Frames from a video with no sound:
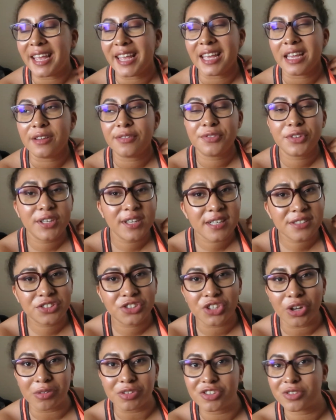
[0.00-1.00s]
If you guys
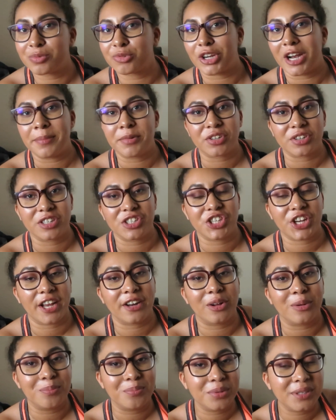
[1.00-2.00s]
don't subscribe to her
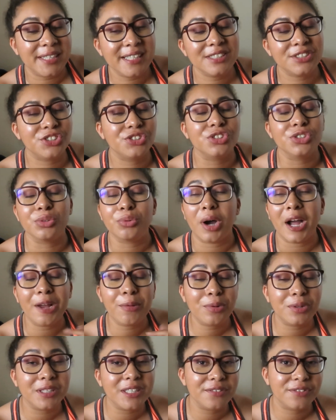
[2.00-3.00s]
channel, please do. I
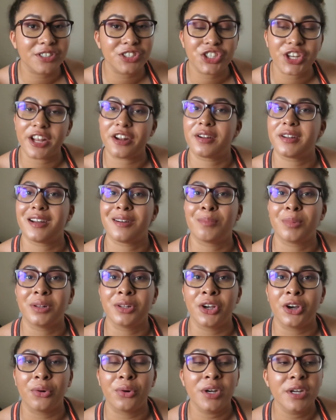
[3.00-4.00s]
will leave her channel down
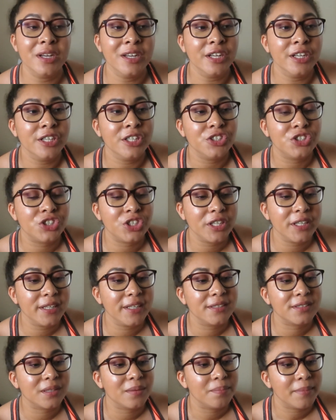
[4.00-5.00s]
below. She
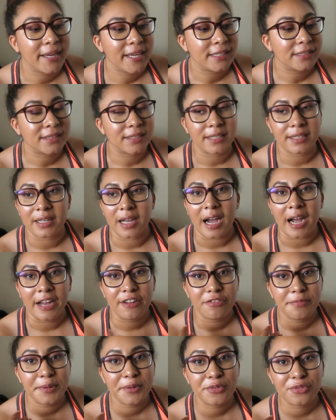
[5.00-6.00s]
is amazing.
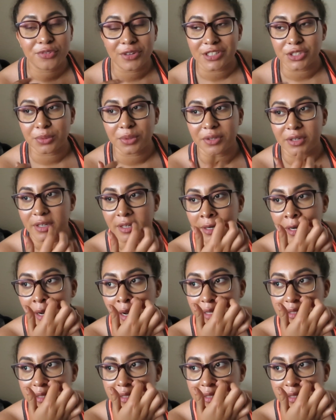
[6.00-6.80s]
I've been friends with her